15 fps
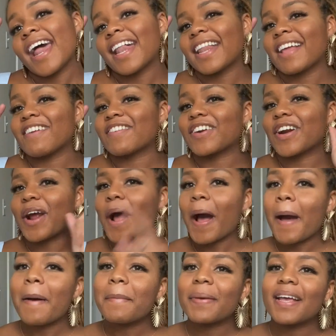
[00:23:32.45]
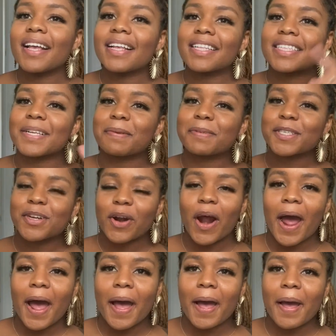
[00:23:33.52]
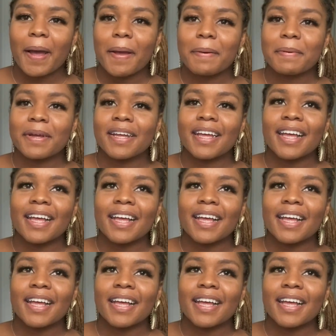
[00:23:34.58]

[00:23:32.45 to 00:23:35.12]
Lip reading: Leave your comments. Subscribe.